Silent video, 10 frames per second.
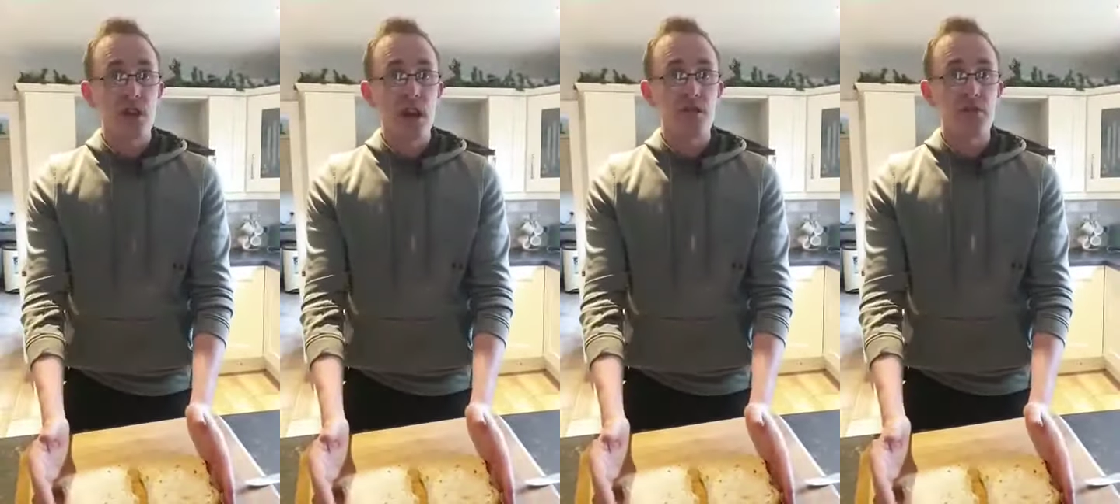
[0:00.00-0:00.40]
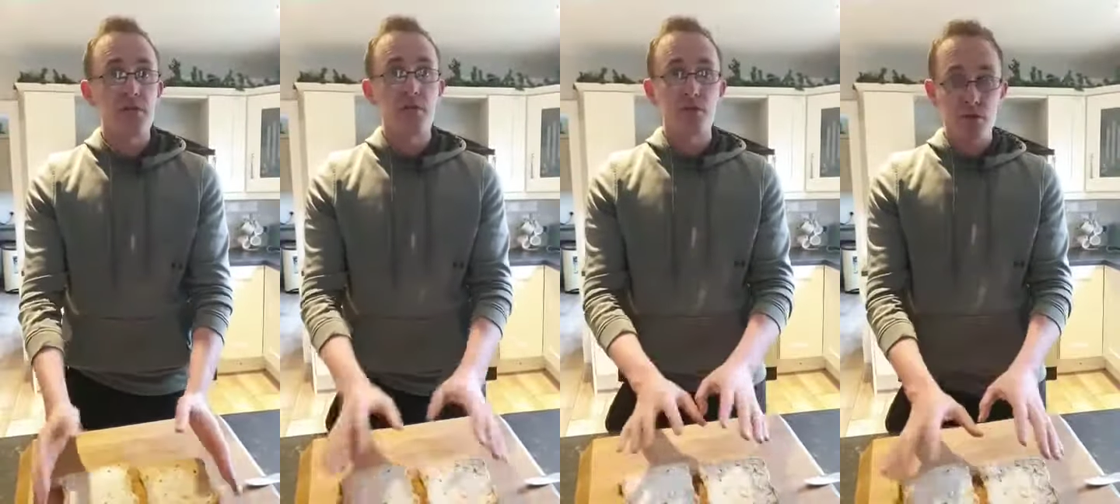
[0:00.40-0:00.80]
calories
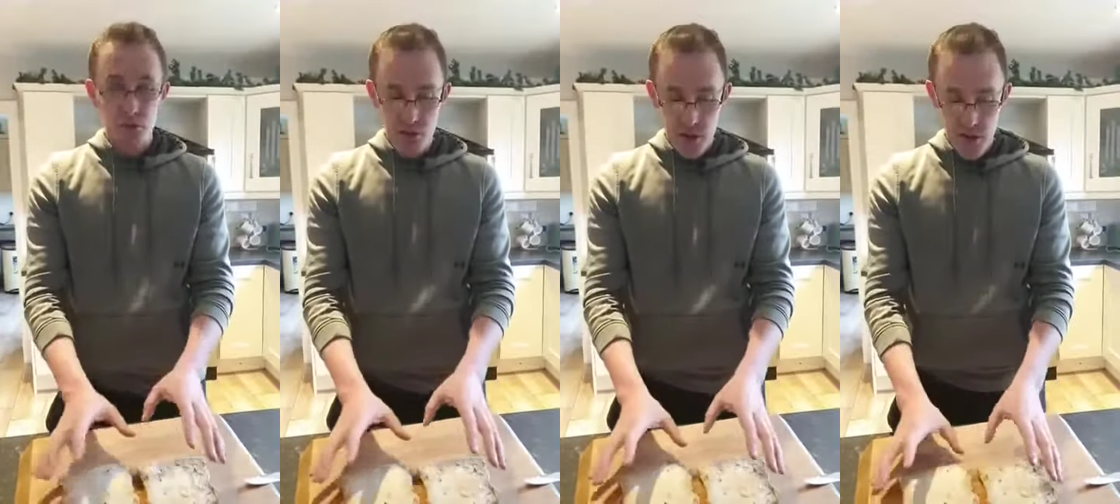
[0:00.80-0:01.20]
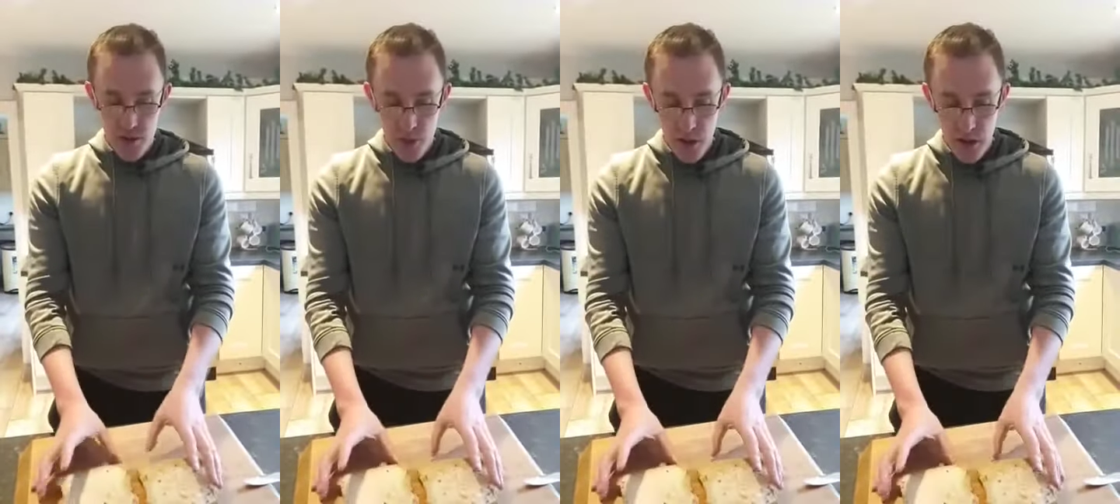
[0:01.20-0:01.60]
between your 2 slices
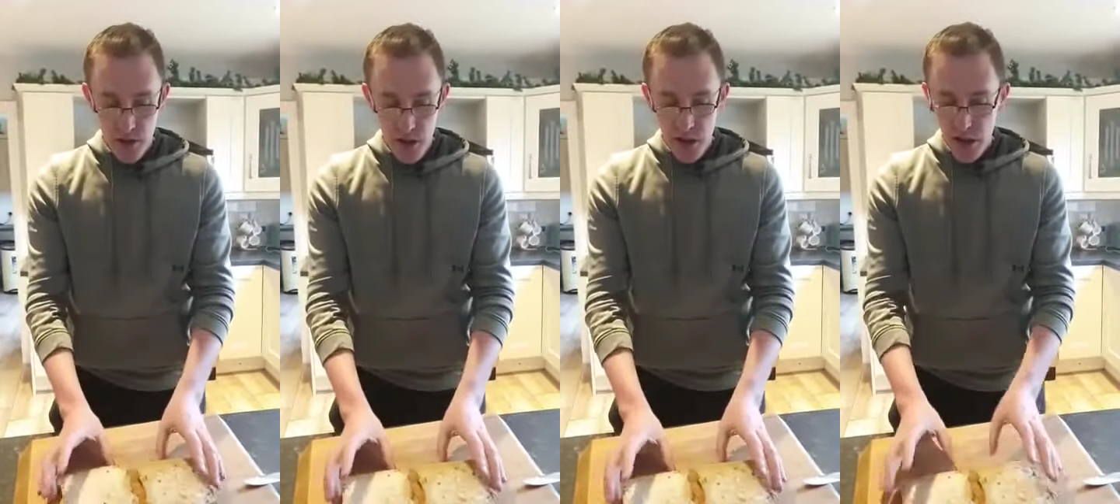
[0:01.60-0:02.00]
of bread